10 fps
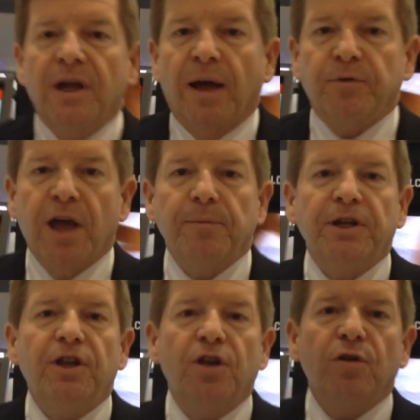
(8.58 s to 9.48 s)
I'm
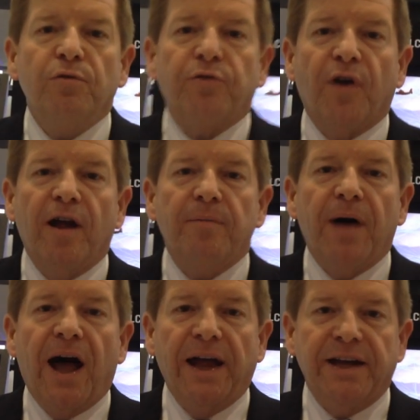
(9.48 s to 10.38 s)
coming to you from
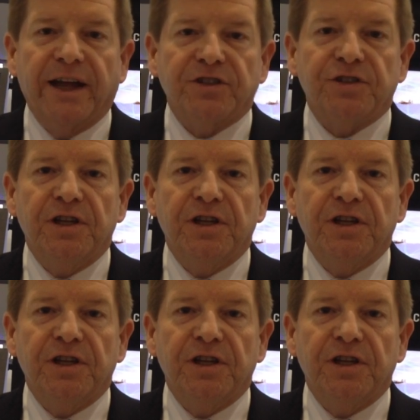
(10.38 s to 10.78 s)
IDEX,